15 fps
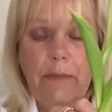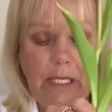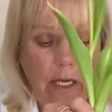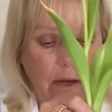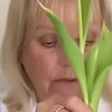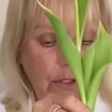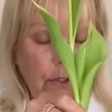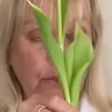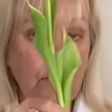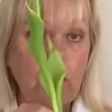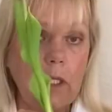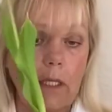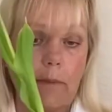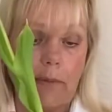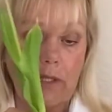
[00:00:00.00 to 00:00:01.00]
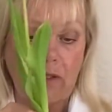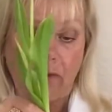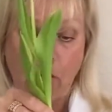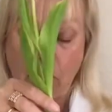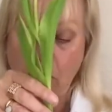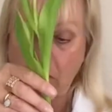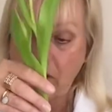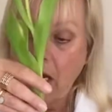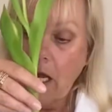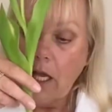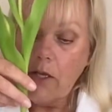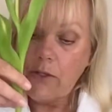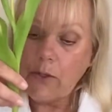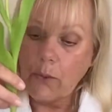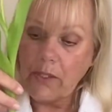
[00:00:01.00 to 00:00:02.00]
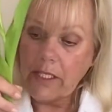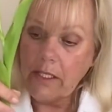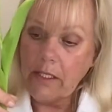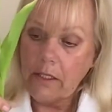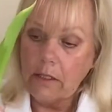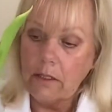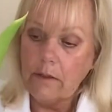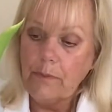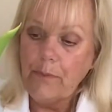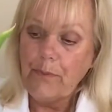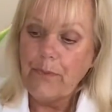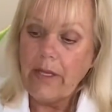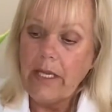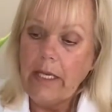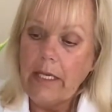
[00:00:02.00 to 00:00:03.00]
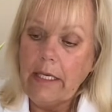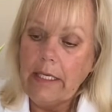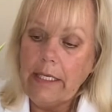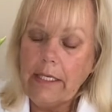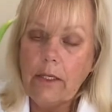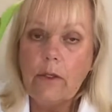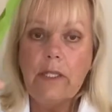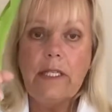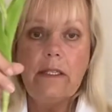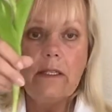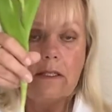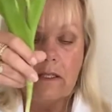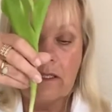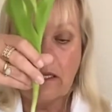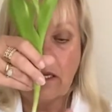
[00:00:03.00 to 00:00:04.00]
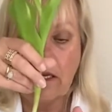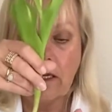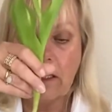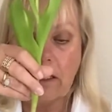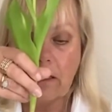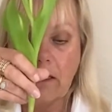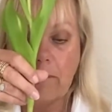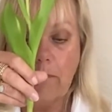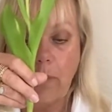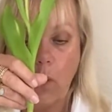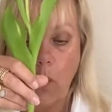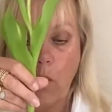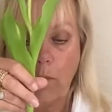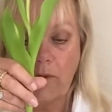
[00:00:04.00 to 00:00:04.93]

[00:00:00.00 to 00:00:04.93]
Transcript: of a tulip as far as, so here is the bulb.